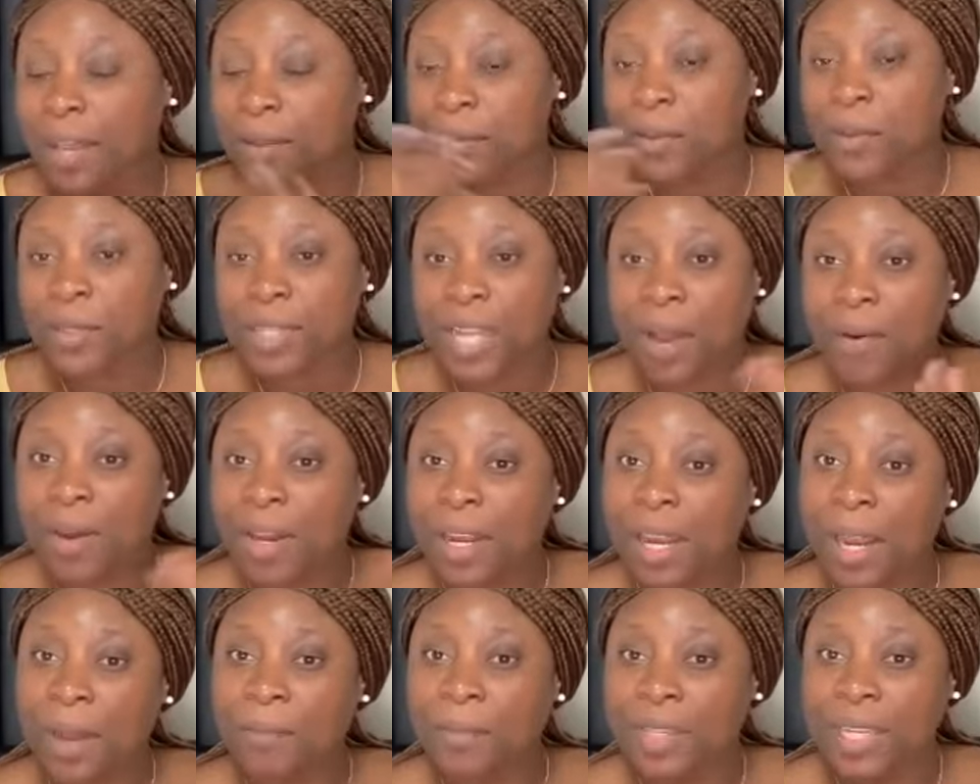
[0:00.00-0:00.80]
one
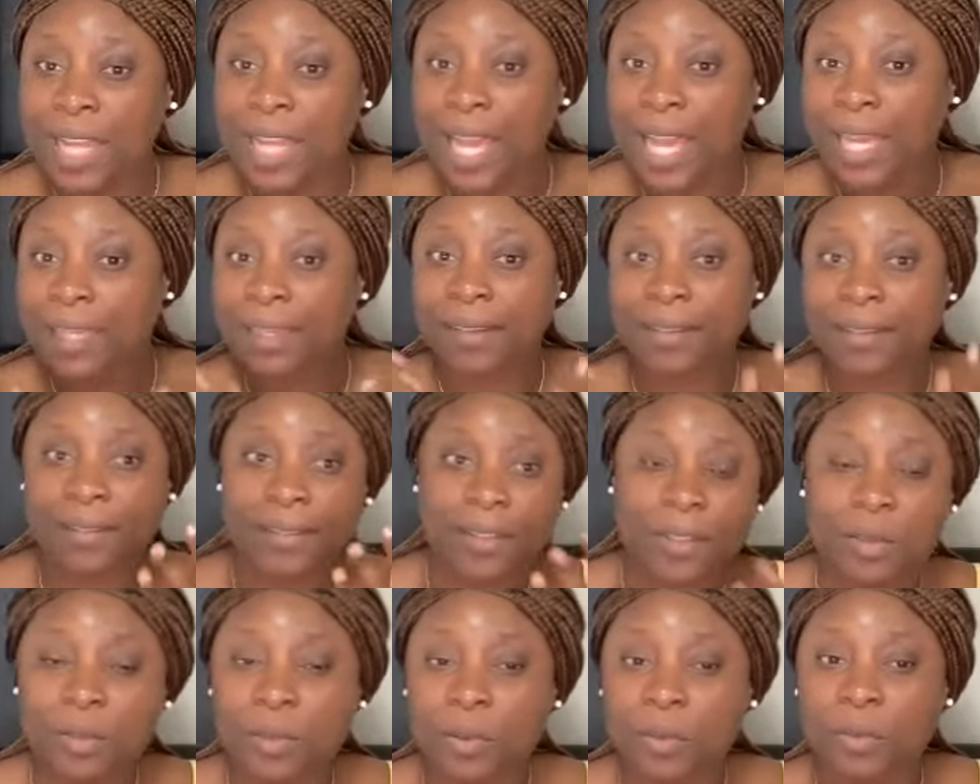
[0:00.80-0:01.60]
can be I
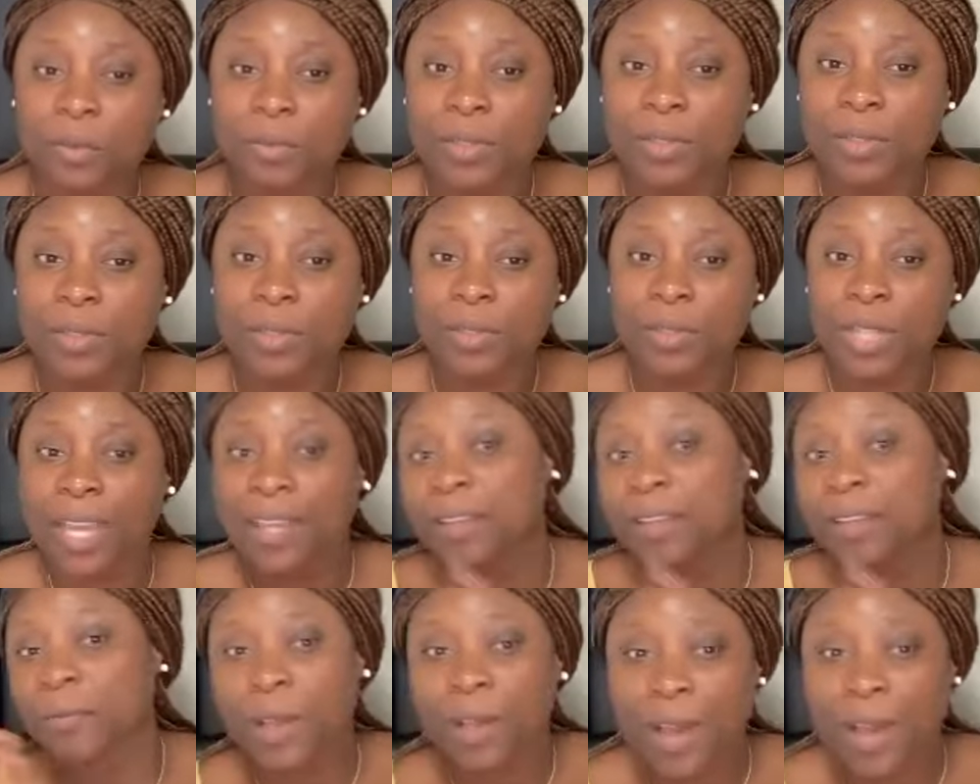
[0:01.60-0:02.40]

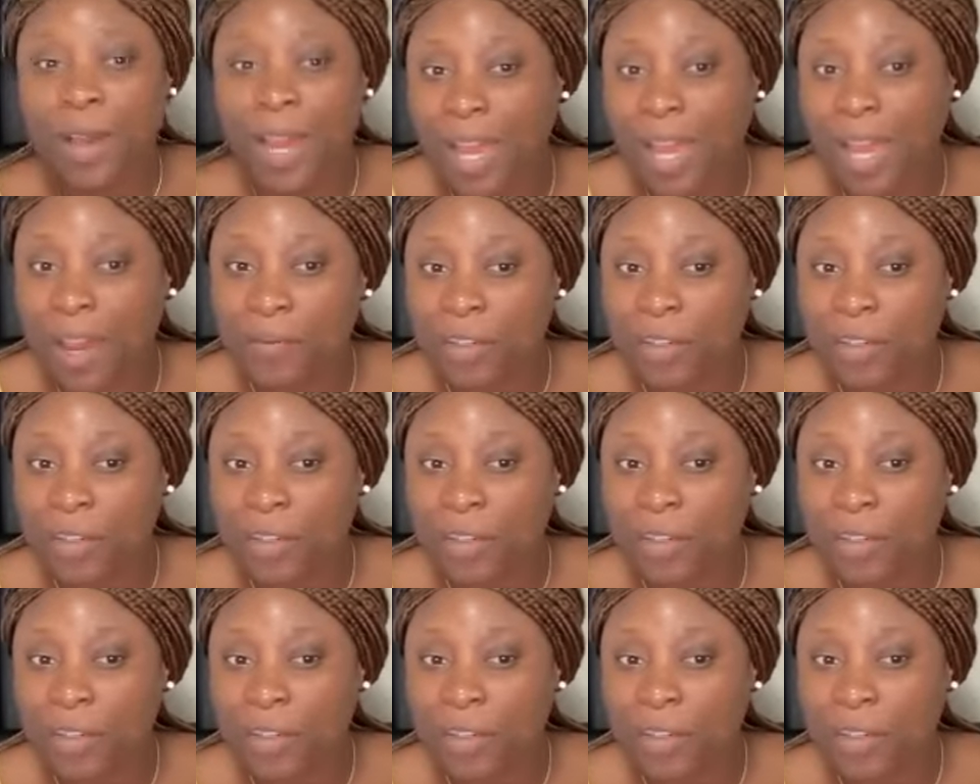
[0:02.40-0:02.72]
have